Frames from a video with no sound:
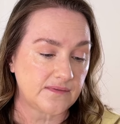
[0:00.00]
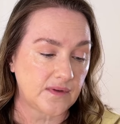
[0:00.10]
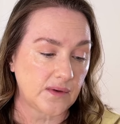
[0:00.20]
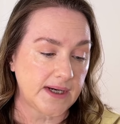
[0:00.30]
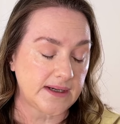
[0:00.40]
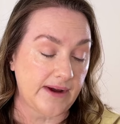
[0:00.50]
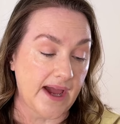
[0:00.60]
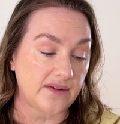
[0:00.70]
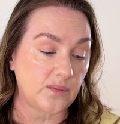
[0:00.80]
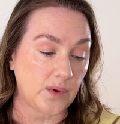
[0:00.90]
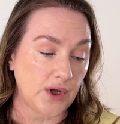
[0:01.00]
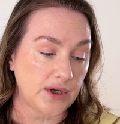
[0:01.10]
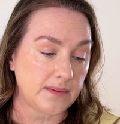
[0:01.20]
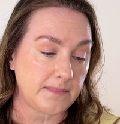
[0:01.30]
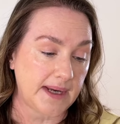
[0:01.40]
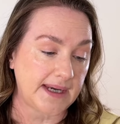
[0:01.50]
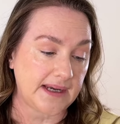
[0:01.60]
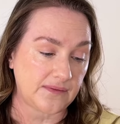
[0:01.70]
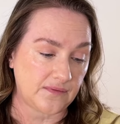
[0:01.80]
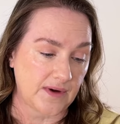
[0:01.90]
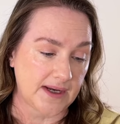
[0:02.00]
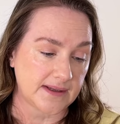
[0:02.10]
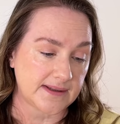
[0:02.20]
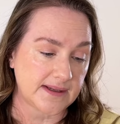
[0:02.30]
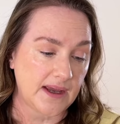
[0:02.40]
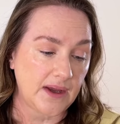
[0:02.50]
Floyd are out of work, money, and friends.